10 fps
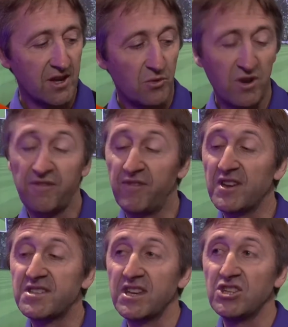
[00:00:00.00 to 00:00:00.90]
One of the
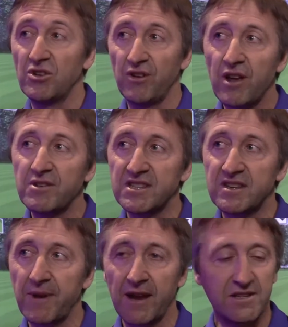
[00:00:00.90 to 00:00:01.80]
first things you'll notice
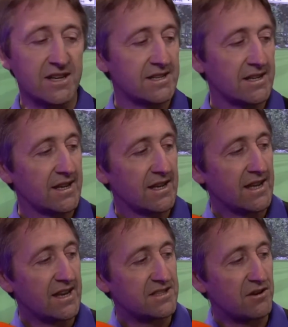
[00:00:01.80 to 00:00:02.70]
about it
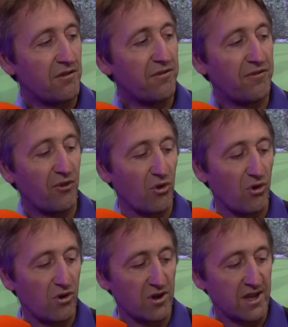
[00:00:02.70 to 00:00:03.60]
is there are 4